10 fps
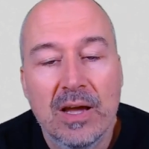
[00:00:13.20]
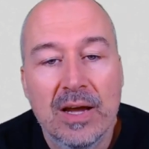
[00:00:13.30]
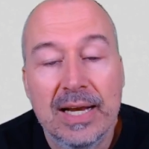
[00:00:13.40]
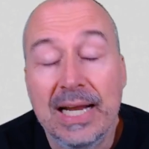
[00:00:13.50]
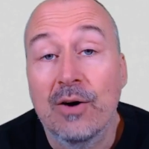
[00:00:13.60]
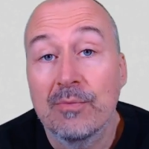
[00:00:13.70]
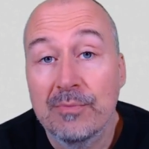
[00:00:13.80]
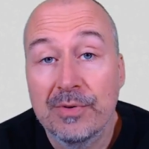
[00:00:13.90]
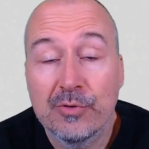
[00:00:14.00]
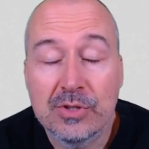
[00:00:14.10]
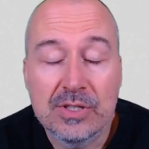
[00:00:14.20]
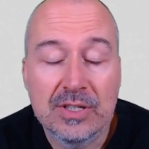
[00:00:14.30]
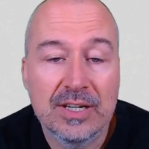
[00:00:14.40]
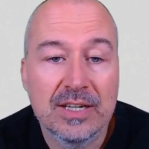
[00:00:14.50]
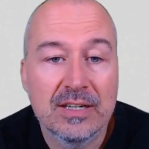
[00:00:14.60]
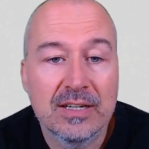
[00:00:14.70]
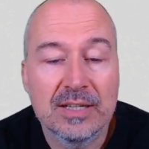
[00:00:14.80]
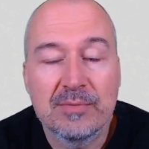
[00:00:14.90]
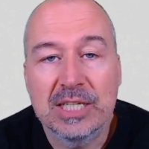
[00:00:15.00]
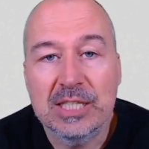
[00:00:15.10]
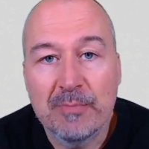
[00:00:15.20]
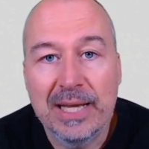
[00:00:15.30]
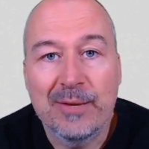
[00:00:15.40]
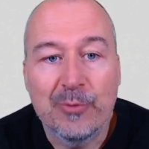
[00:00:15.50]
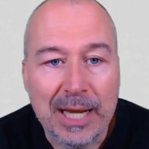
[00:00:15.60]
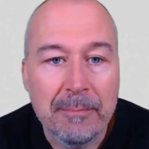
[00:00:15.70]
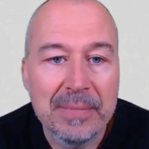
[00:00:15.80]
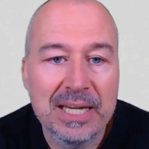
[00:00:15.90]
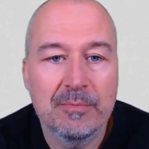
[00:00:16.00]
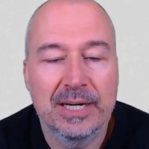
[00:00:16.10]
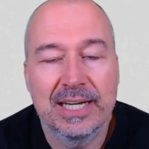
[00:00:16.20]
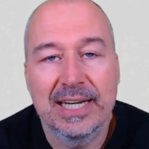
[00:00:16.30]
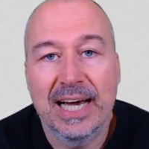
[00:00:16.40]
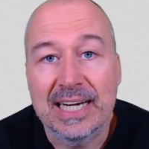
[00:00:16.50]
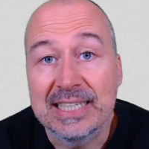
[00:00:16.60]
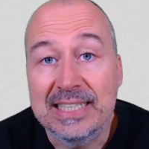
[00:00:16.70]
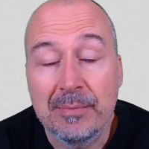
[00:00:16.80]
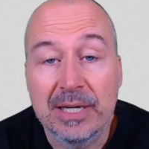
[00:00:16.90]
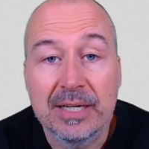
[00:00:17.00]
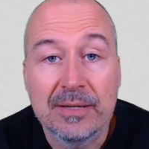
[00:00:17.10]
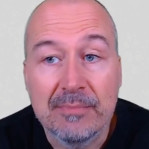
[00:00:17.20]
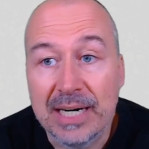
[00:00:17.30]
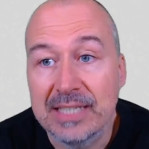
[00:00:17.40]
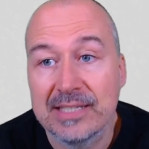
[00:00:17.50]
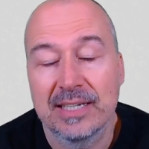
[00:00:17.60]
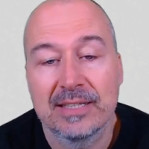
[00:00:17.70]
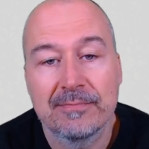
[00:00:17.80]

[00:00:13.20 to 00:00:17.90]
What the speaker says: Now, before starting, let me explain what I mean by an academic mindset.